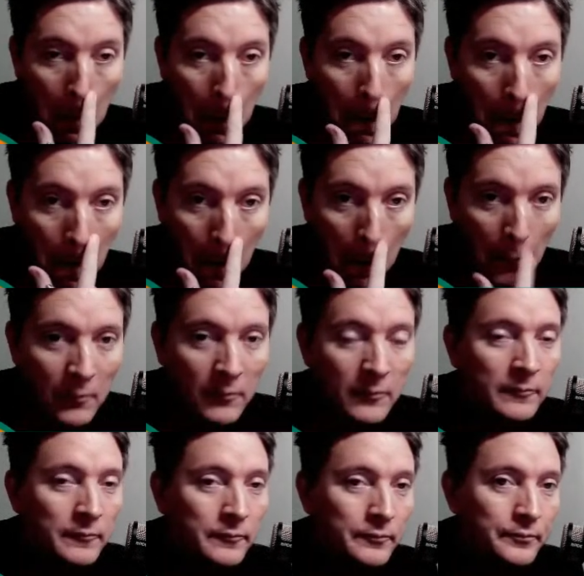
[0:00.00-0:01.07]
I would probably just go
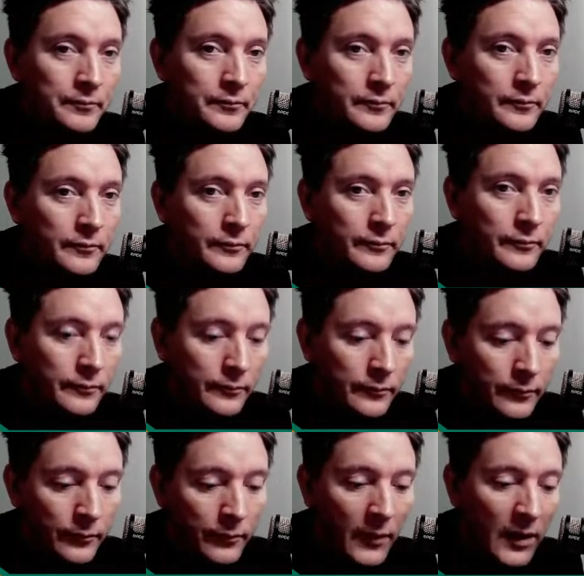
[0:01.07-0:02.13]
with the 4-4-2 tonight
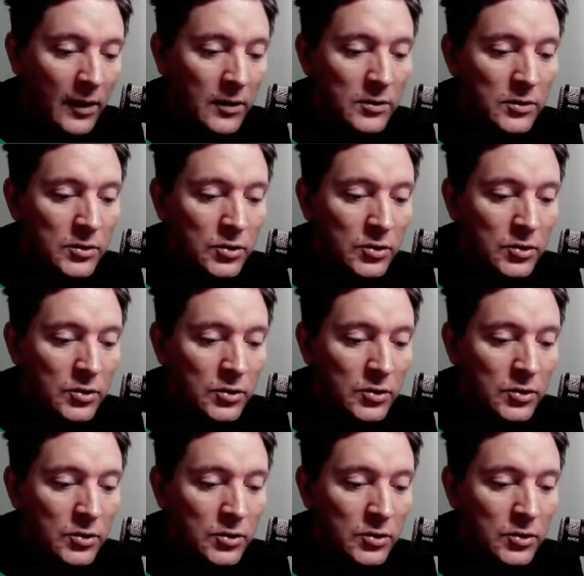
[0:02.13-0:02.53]
and see how it goes.